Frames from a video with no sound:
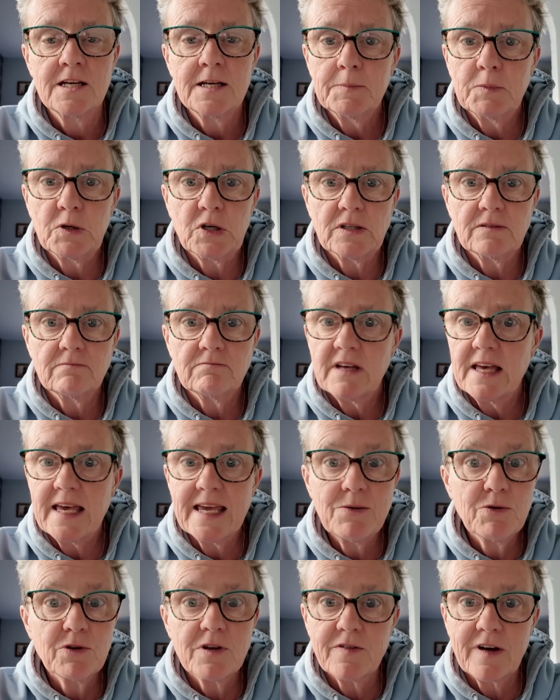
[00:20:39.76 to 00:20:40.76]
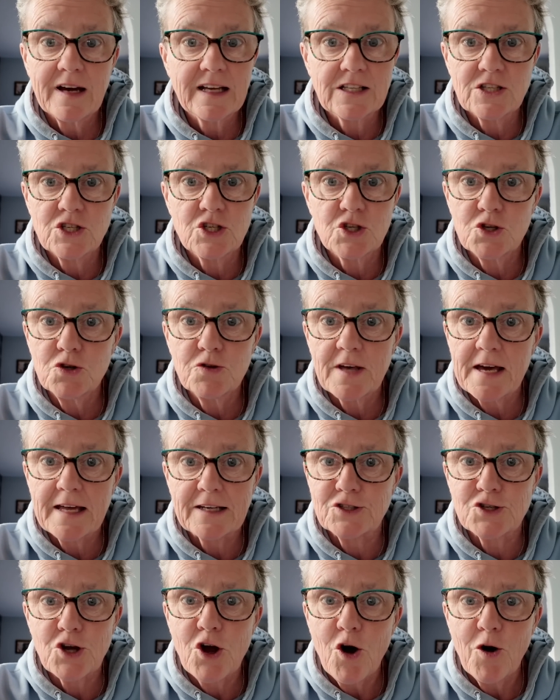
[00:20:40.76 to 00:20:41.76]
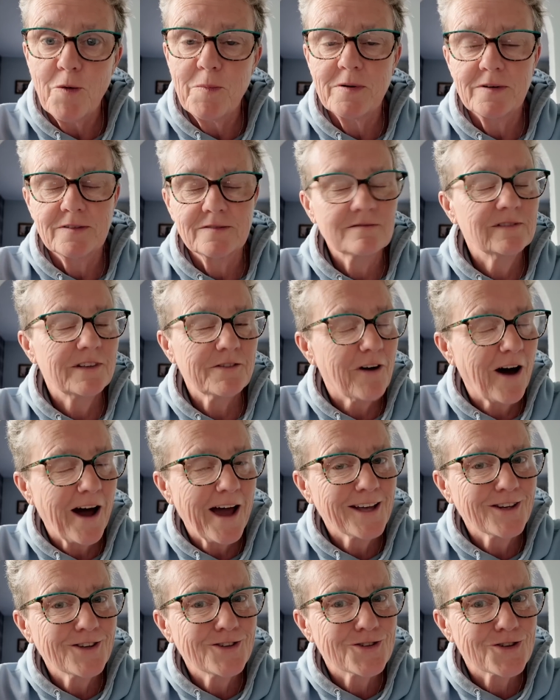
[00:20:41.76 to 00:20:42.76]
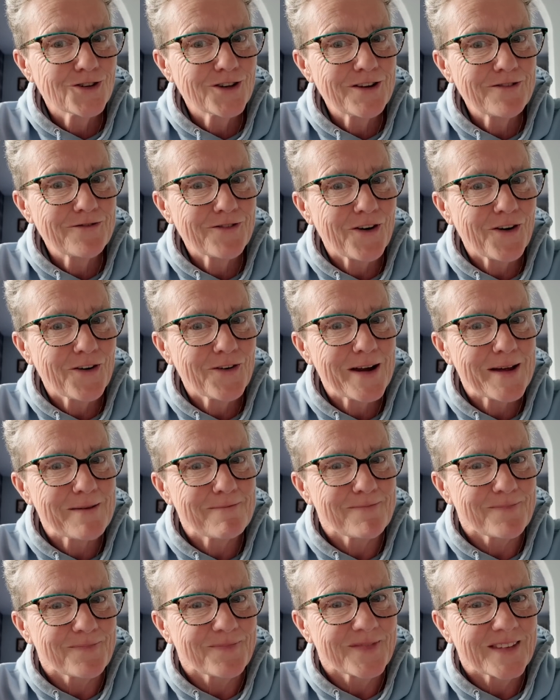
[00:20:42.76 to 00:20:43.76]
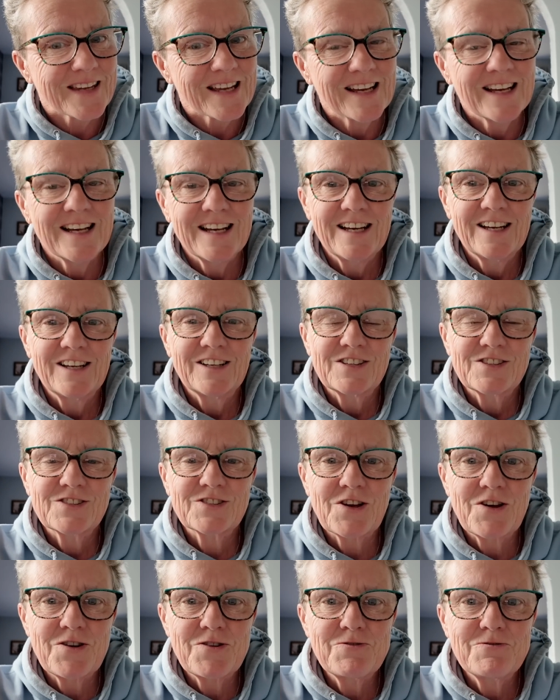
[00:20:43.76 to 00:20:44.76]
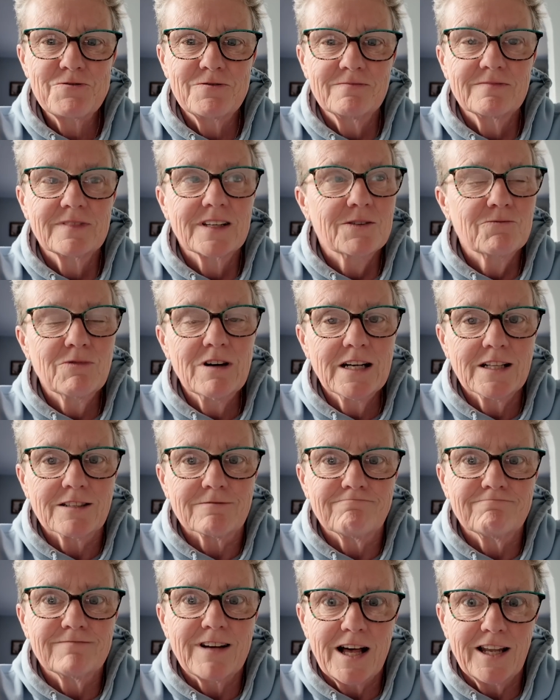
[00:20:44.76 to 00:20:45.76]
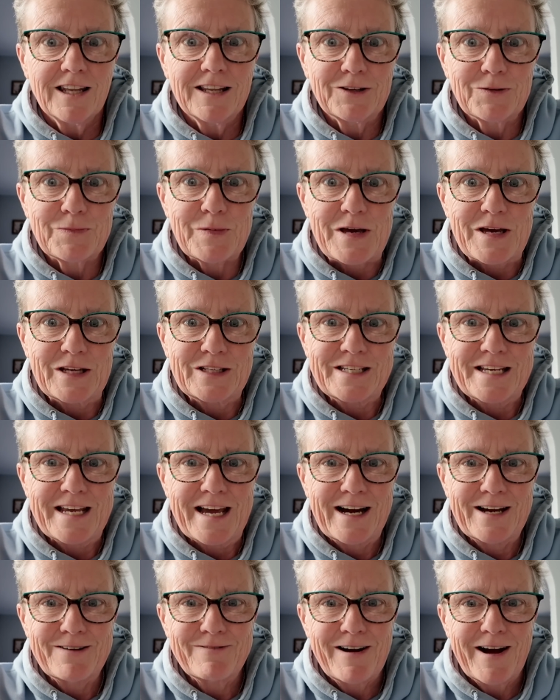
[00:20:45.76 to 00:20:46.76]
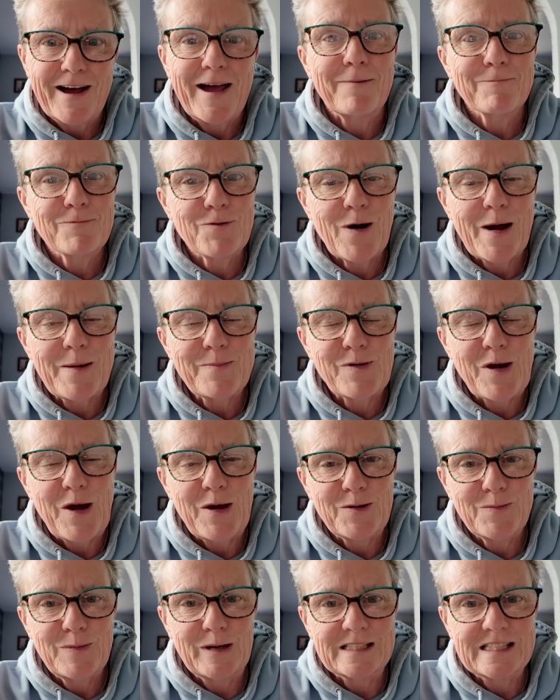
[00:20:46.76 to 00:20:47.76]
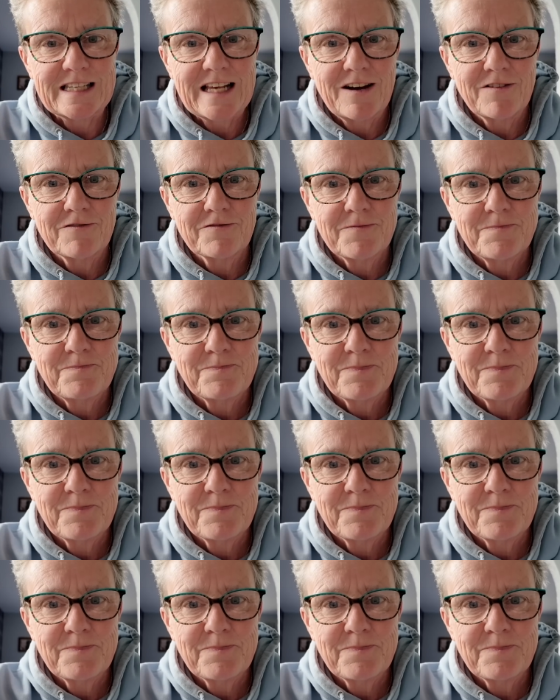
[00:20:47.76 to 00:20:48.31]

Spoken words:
but he would have had to do that job if I hadn't done it for him. So, well, a little bit of DIY, I'm quite proud of myself.